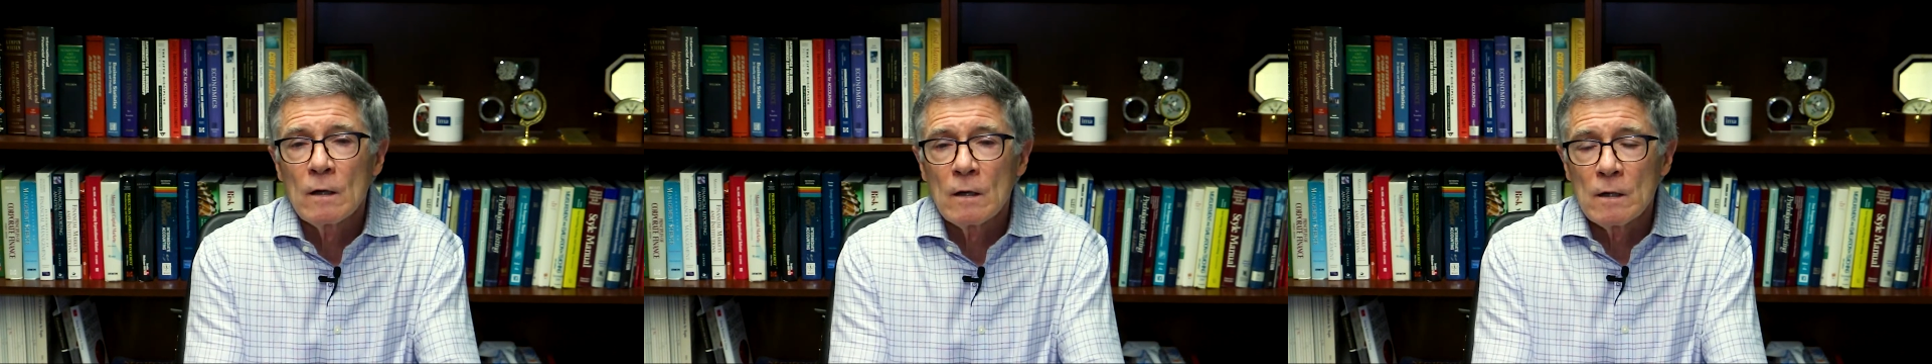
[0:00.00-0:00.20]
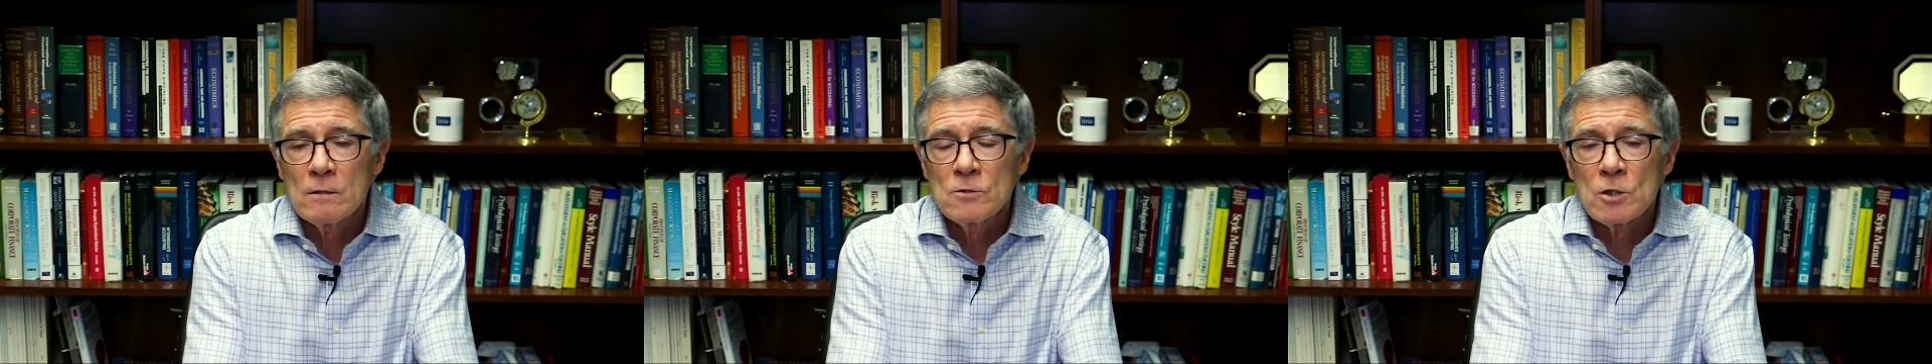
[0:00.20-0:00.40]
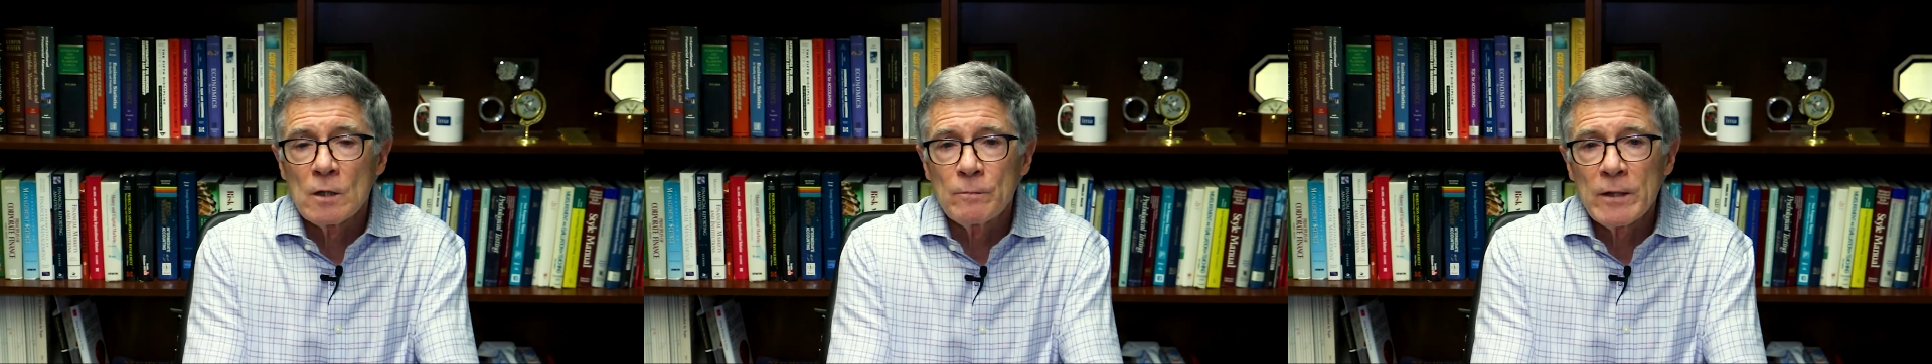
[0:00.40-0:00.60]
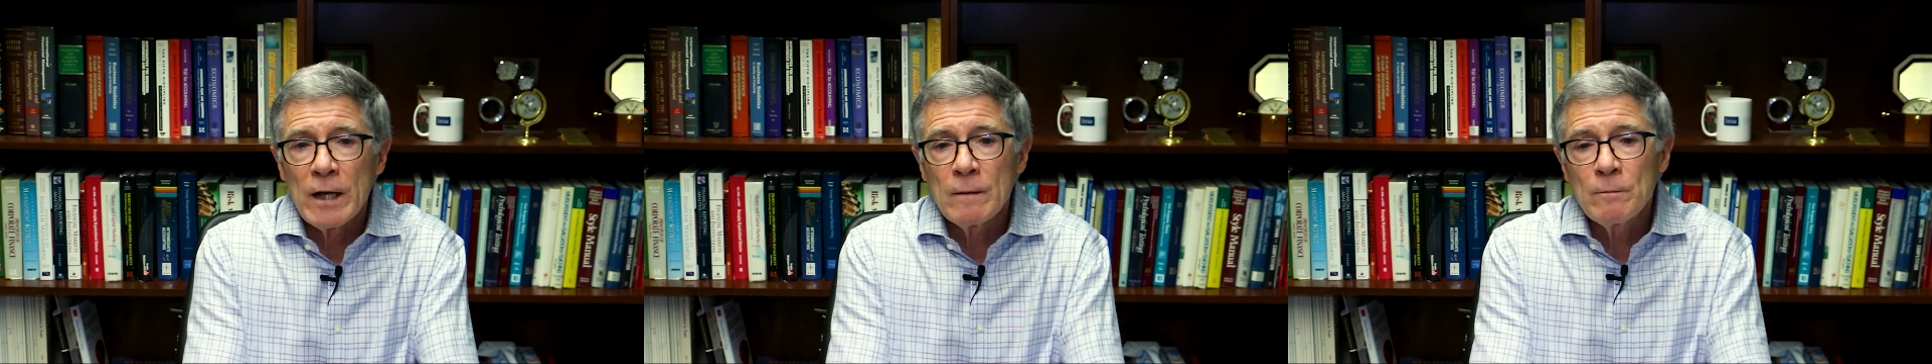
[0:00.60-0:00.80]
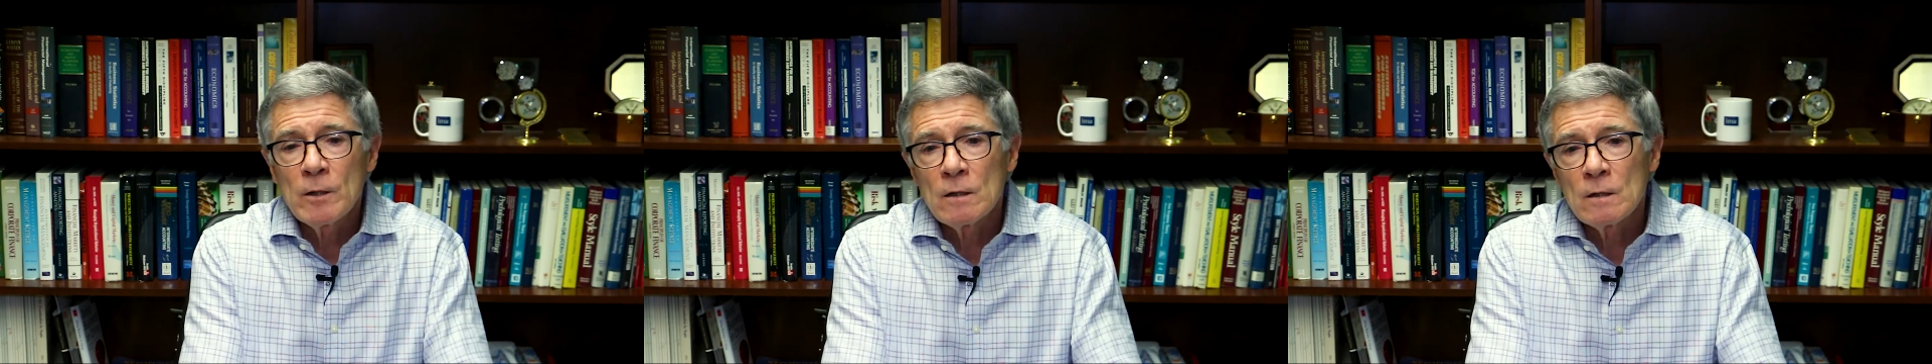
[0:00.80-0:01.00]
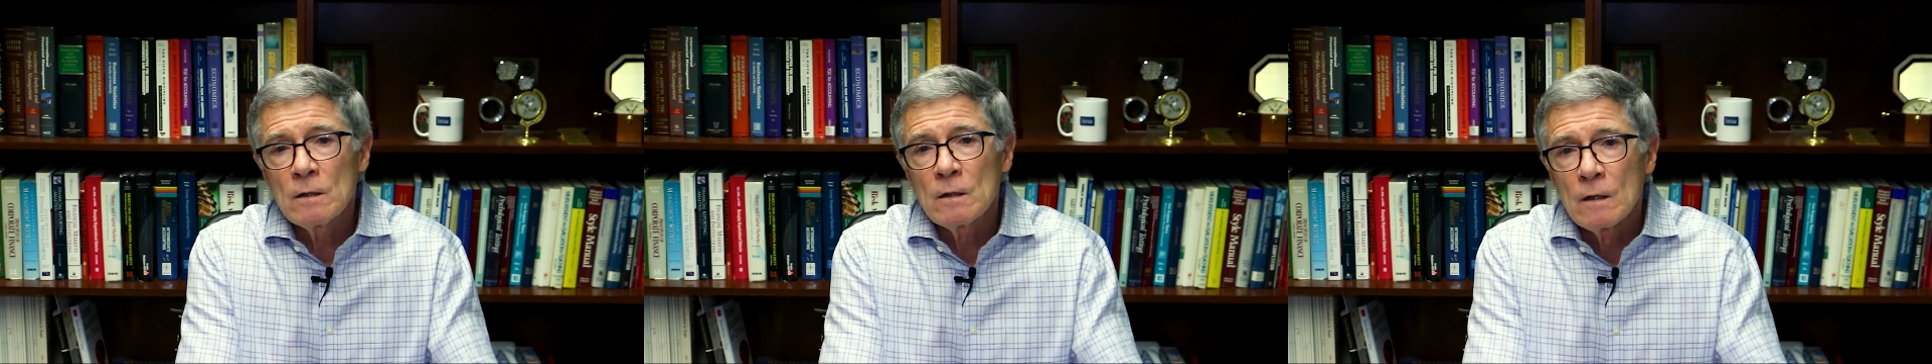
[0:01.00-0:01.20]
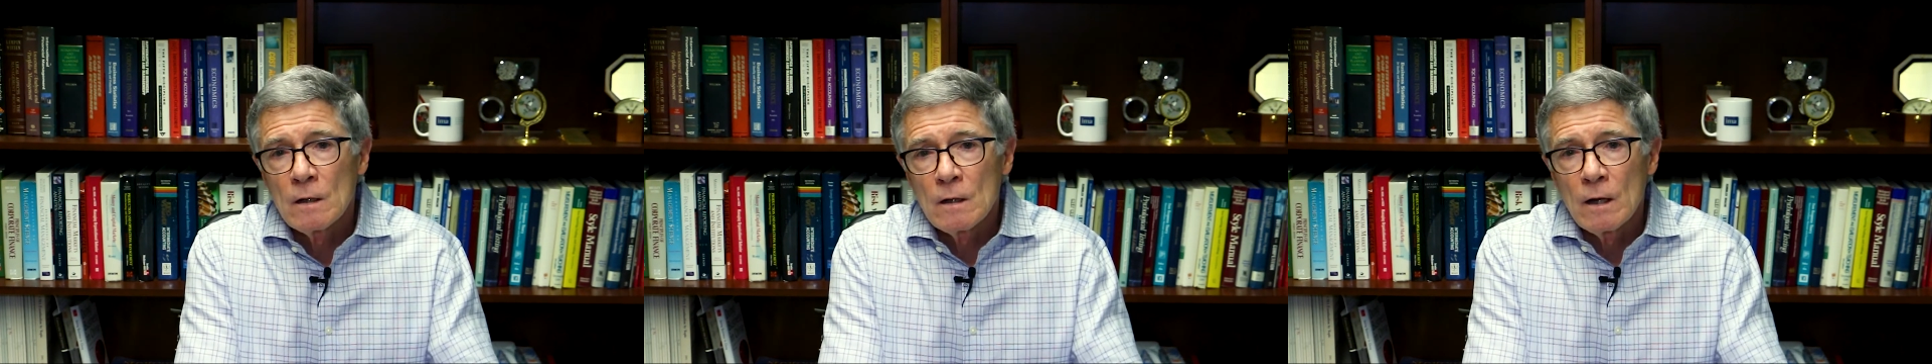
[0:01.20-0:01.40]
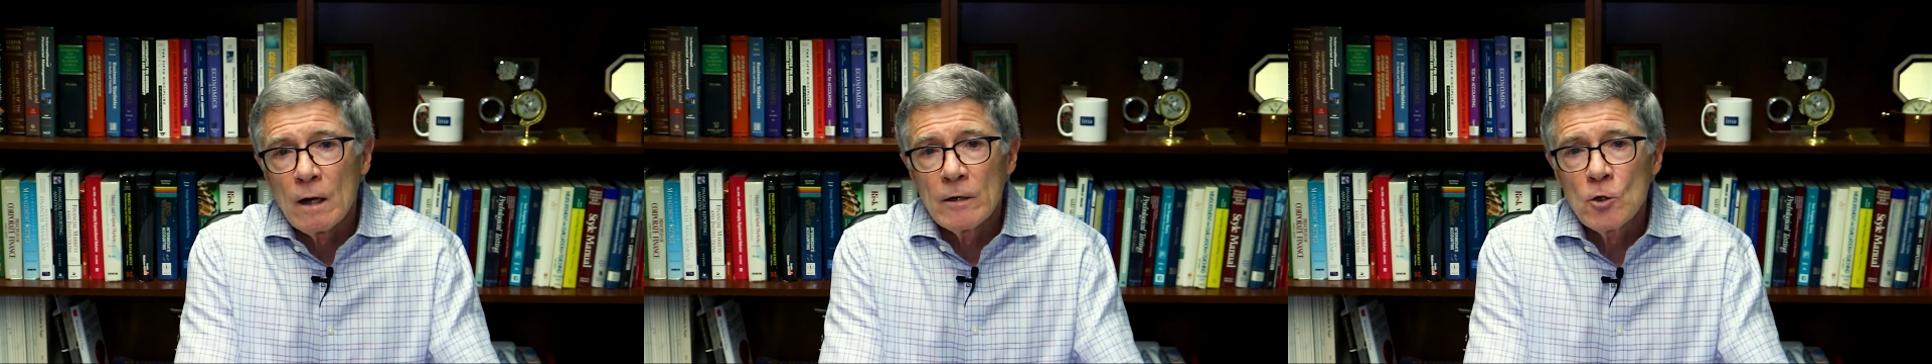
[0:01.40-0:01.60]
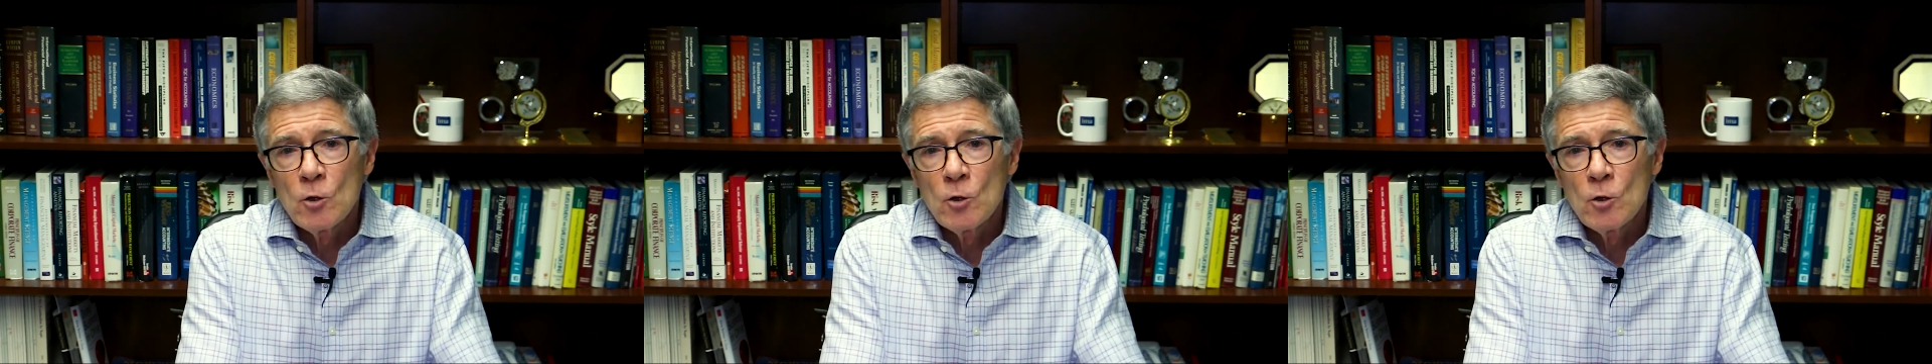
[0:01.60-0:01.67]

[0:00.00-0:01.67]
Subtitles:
in September and